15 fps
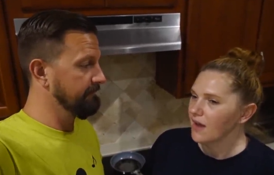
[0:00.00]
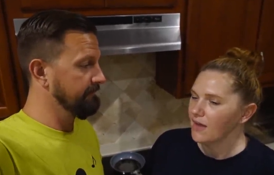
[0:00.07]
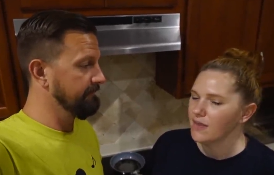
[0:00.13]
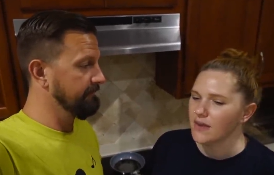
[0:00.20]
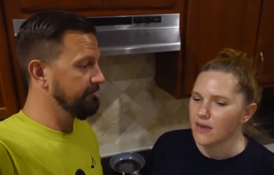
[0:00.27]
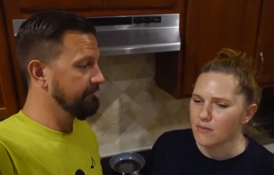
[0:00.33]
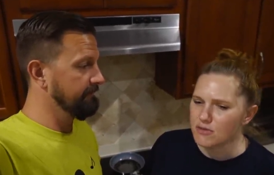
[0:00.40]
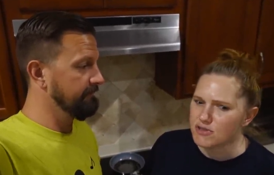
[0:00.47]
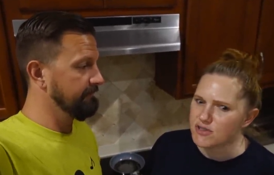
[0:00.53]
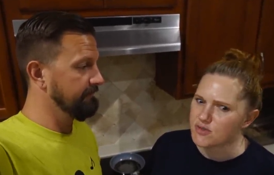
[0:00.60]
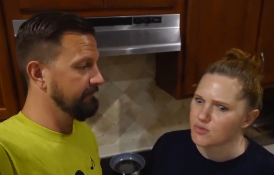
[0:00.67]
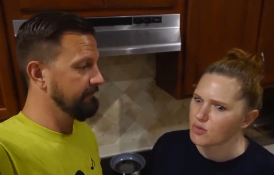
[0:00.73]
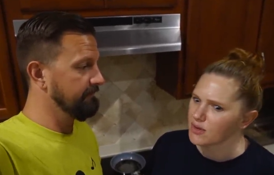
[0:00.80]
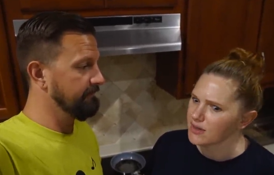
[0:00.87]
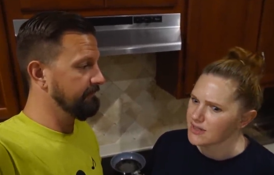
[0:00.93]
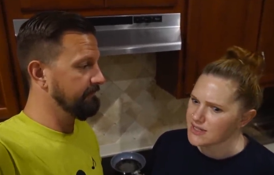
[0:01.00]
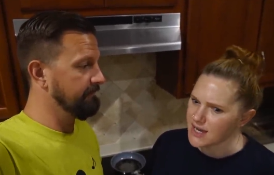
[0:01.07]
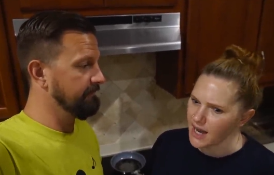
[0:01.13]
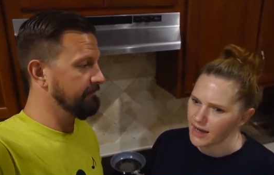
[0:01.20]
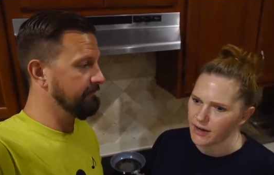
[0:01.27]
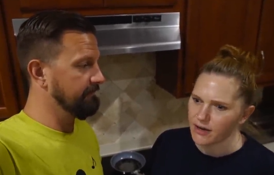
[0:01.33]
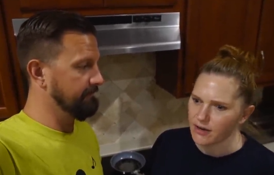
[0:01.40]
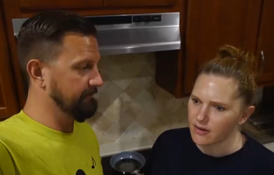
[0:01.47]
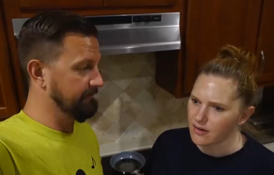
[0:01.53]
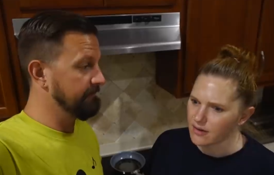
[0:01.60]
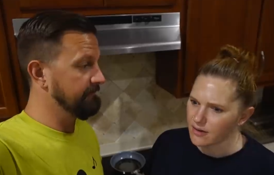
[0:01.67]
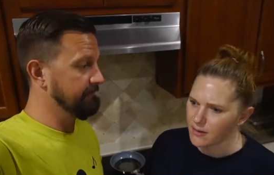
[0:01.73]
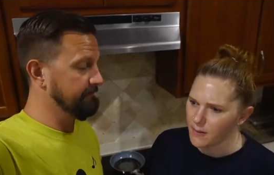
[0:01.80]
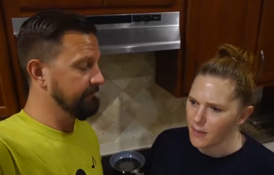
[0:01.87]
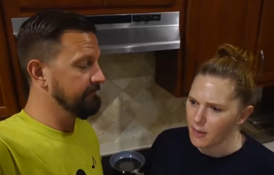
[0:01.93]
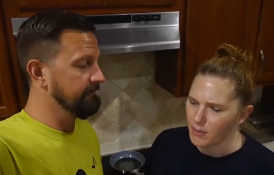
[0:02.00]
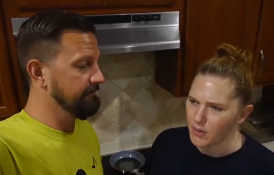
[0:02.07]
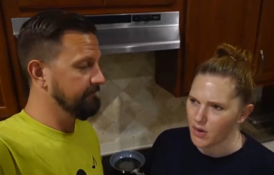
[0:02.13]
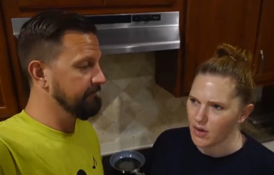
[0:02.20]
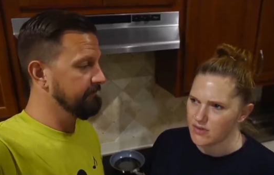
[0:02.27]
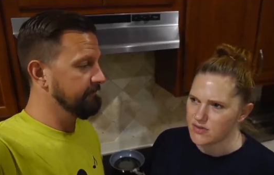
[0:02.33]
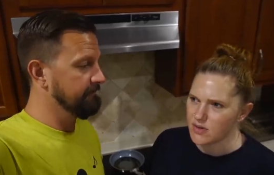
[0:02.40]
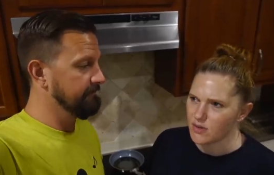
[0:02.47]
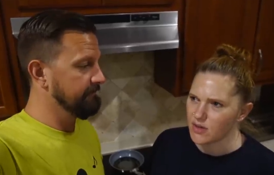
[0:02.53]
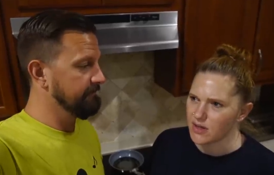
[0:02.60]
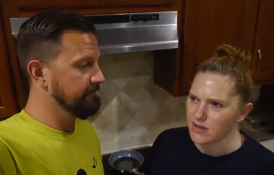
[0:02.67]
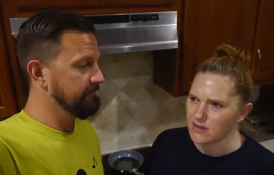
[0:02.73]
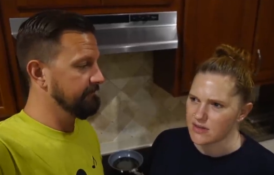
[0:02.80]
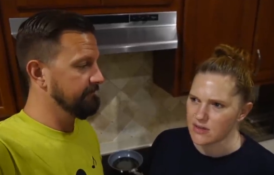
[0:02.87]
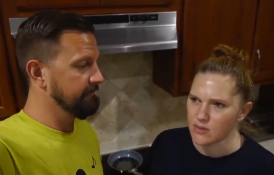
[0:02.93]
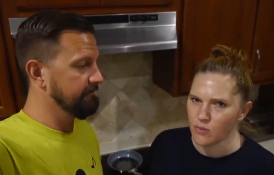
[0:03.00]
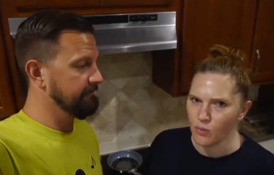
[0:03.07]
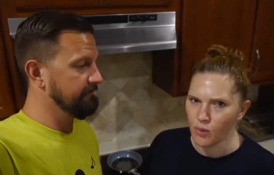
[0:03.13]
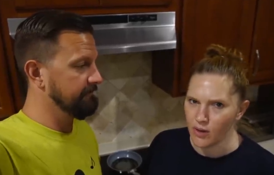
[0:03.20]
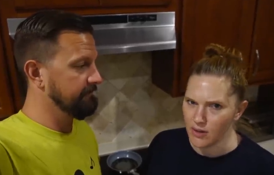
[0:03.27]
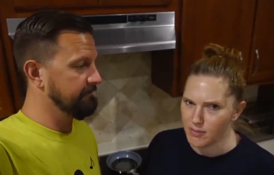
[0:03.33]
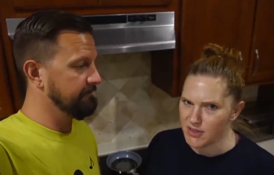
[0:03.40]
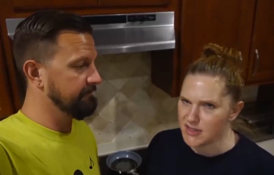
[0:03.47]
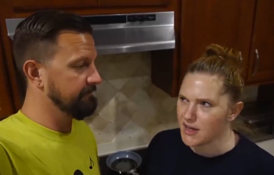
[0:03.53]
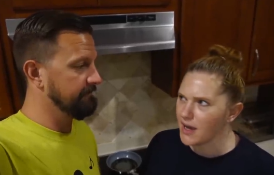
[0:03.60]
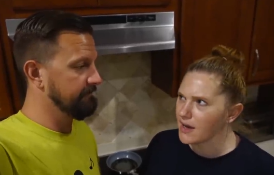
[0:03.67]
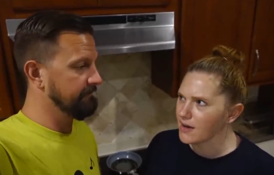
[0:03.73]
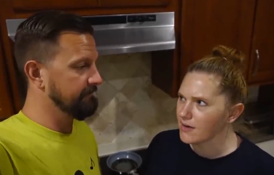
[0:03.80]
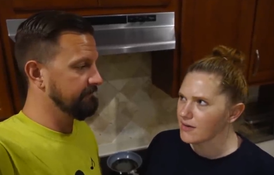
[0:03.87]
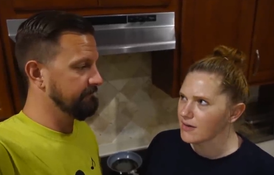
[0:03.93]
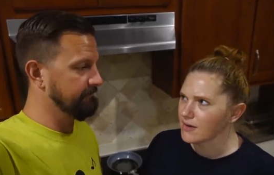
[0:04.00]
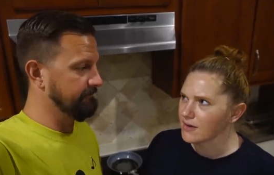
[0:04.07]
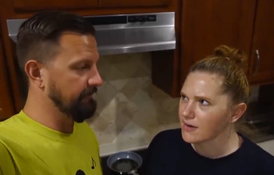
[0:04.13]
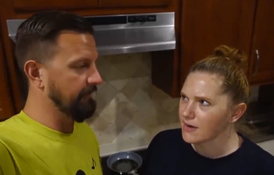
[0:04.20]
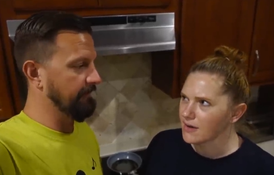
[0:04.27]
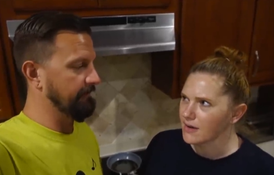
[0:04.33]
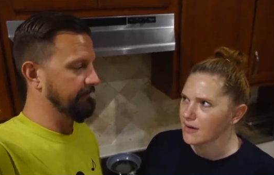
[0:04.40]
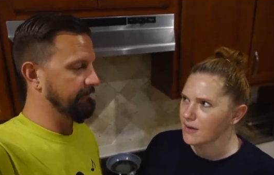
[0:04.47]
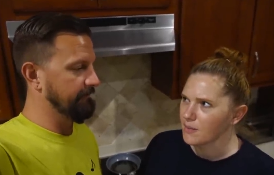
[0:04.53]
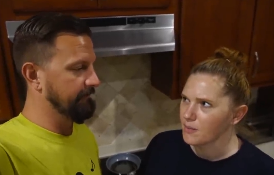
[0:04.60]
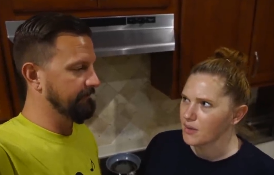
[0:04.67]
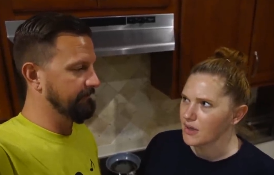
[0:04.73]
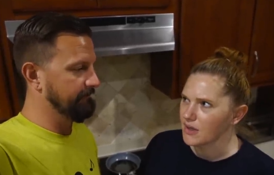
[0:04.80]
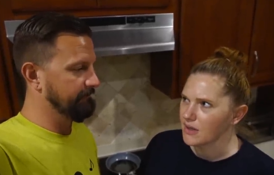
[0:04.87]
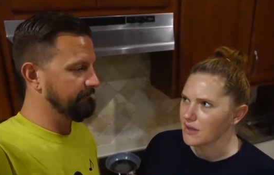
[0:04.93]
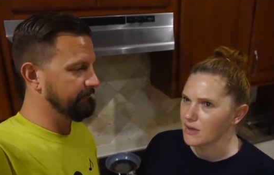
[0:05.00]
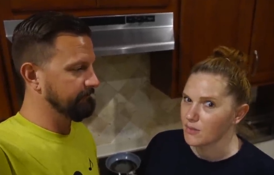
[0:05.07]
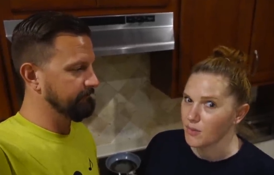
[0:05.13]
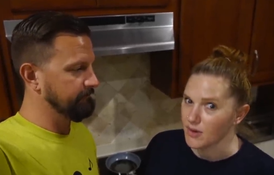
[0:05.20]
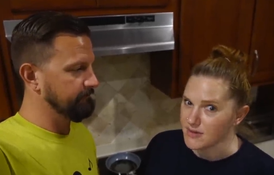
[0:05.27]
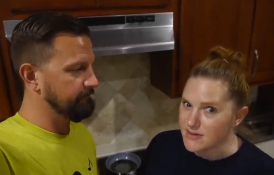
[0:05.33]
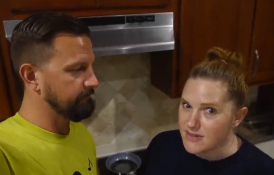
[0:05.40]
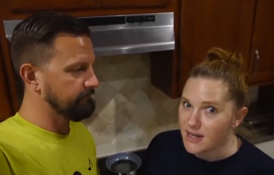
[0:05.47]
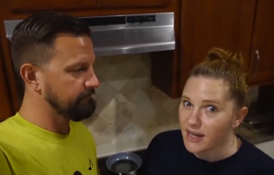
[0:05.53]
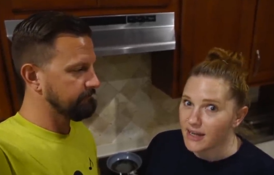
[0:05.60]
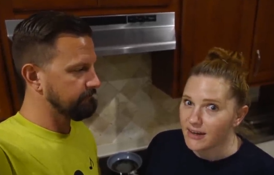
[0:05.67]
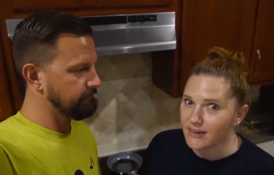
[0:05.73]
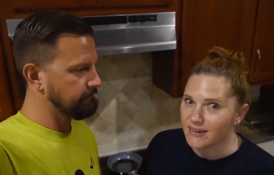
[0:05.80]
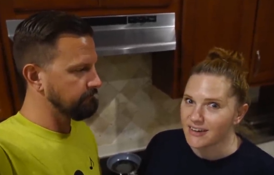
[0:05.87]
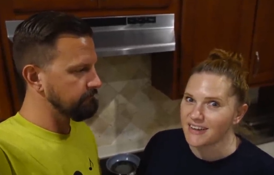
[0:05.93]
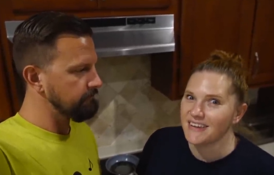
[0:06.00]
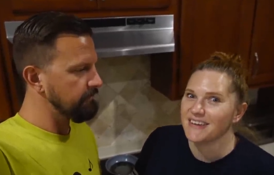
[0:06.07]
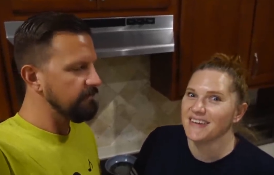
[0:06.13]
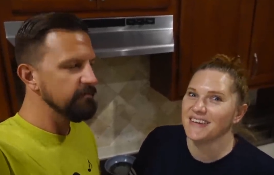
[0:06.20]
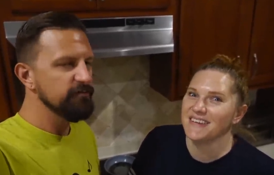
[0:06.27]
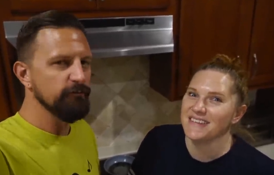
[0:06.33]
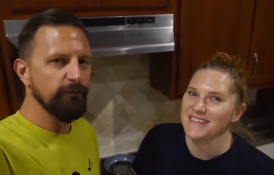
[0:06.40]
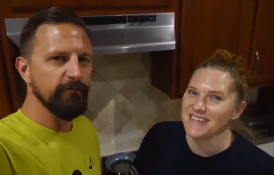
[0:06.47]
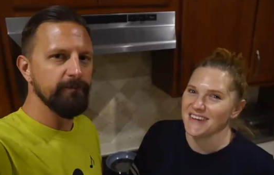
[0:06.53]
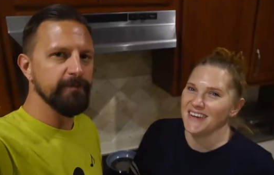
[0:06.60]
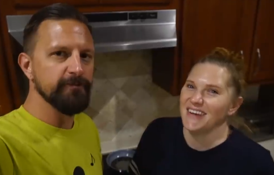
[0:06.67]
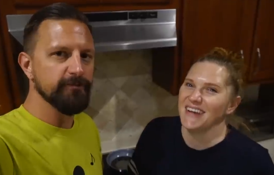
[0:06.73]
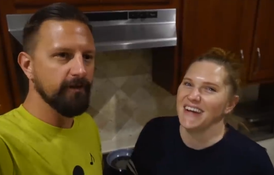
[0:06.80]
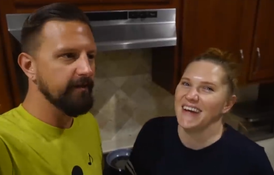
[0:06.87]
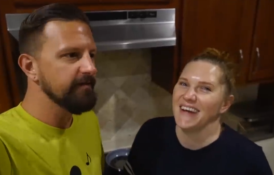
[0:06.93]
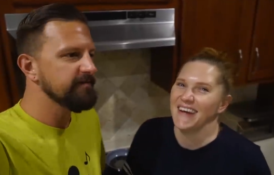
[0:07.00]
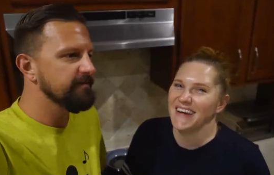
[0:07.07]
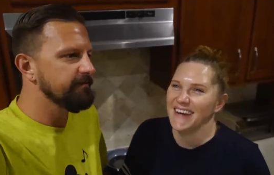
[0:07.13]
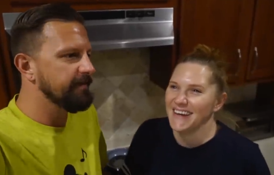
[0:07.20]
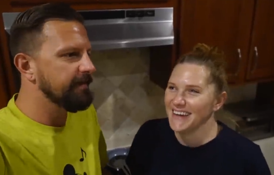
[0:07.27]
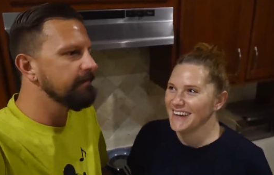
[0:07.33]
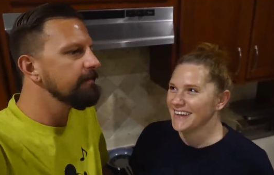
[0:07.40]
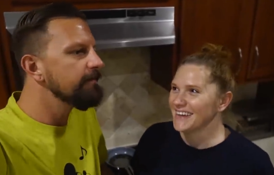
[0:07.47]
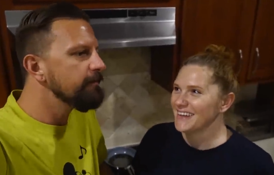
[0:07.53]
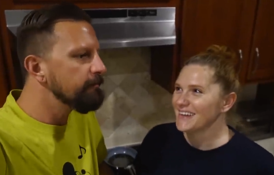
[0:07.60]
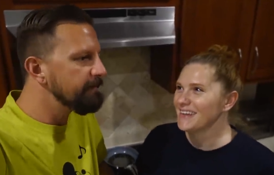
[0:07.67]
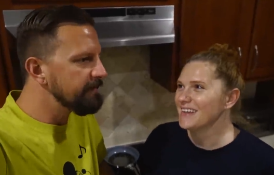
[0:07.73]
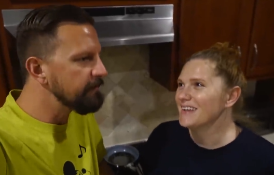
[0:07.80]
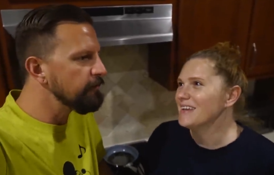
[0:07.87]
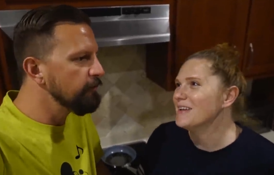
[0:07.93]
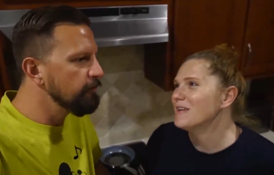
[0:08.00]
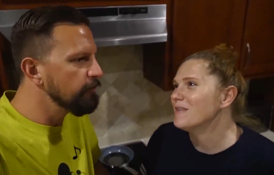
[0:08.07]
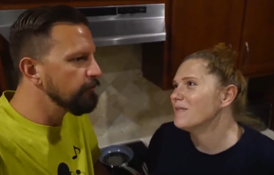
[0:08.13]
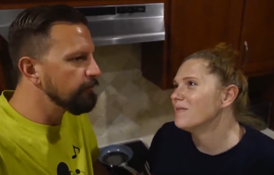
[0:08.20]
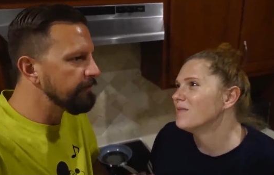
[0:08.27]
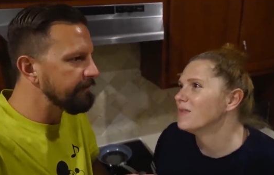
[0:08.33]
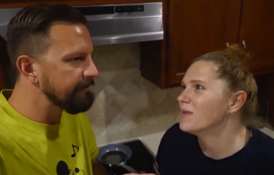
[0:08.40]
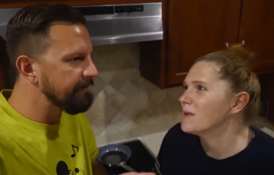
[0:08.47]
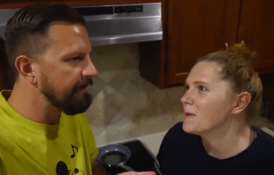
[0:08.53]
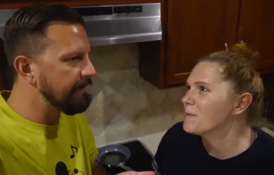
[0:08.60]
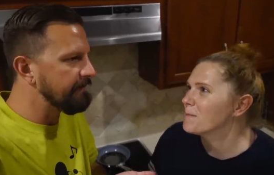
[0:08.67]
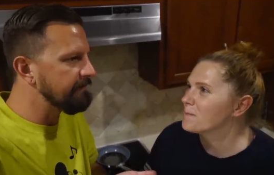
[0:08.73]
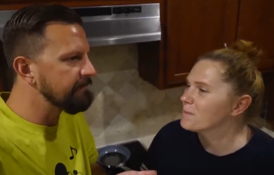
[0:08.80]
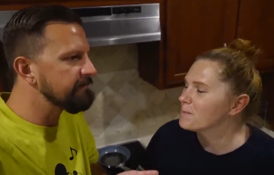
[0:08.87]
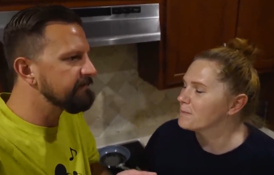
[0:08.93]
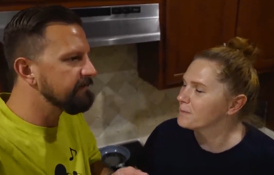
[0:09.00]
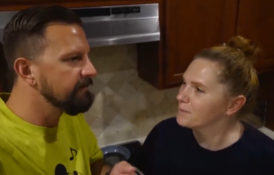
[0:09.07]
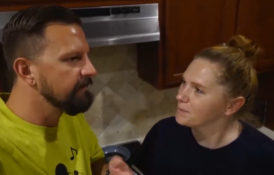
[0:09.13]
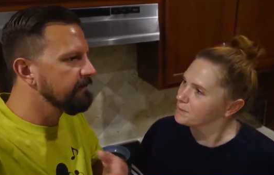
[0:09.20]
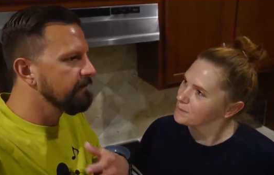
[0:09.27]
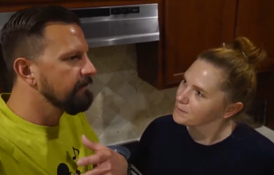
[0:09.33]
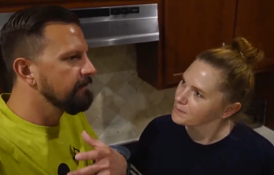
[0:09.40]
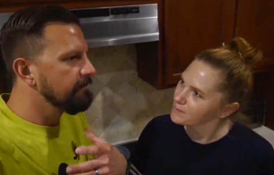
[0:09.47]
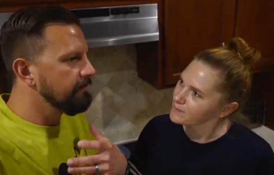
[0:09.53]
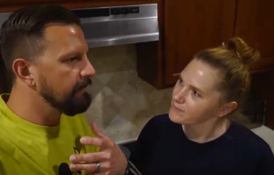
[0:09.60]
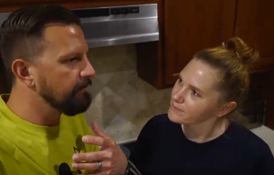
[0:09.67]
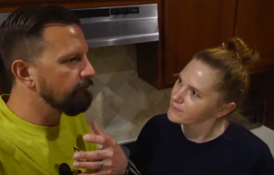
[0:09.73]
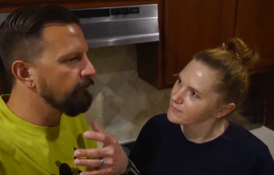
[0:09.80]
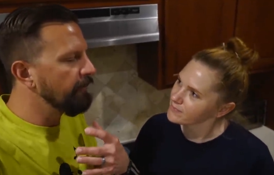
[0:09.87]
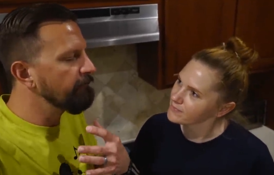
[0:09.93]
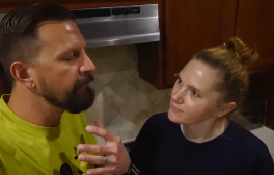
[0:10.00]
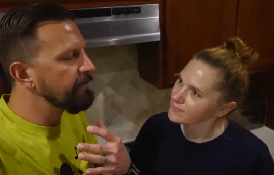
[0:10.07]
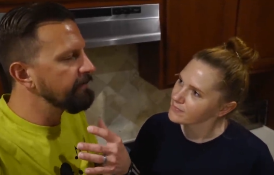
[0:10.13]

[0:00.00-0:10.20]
Speaker 1: I think he was just really tired. But also he didn't want to be tired.
Speaker 2: Right.
Speaker 1: But he was tired.
Speaker 2: So we've been trying something a little bit new, and that is like when